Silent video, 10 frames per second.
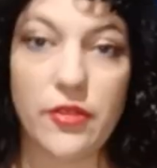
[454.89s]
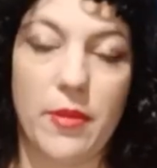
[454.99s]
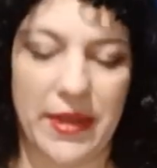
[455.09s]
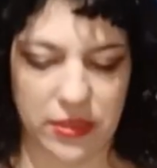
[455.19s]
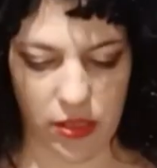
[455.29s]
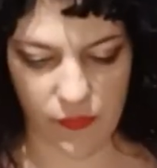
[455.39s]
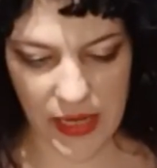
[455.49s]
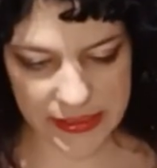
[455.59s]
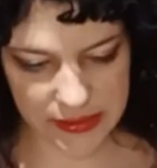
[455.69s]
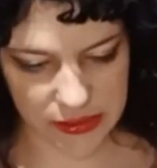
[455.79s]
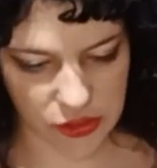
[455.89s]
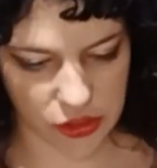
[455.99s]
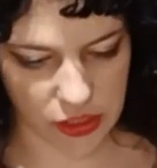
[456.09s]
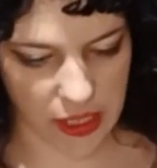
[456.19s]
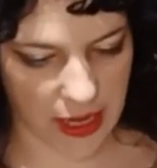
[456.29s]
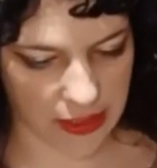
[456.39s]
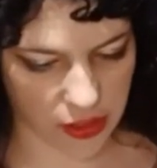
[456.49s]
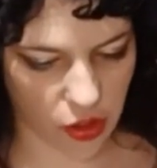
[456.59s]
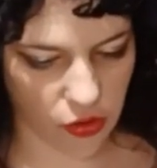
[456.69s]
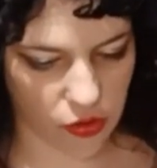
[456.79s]
the Battle of Lexington
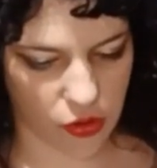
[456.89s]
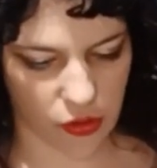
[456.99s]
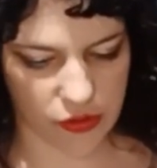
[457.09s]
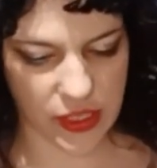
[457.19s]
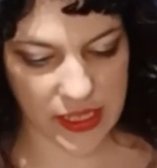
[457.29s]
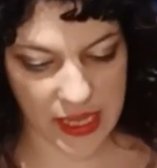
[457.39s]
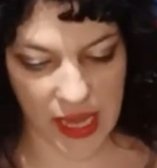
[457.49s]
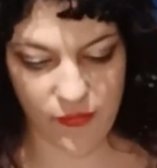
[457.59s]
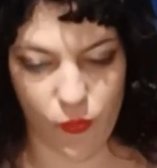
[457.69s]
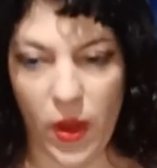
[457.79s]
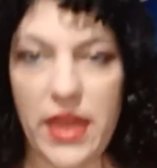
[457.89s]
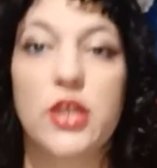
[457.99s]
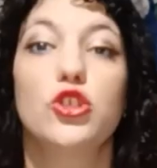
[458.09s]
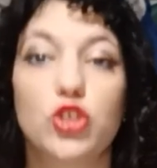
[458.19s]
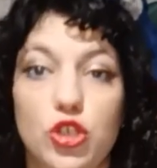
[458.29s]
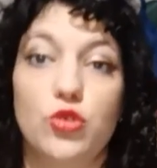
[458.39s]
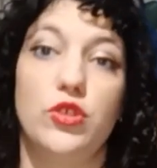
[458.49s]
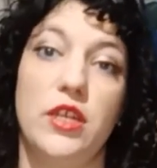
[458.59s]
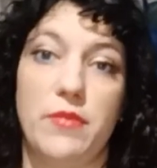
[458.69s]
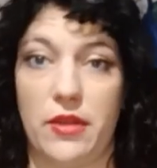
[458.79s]
and Concord gave way to
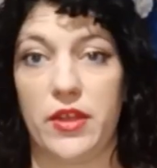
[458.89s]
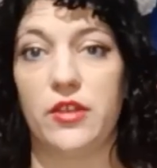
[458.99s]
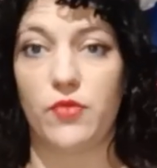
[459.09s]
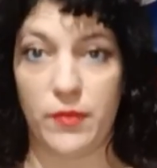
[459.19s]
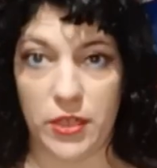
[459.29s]
the American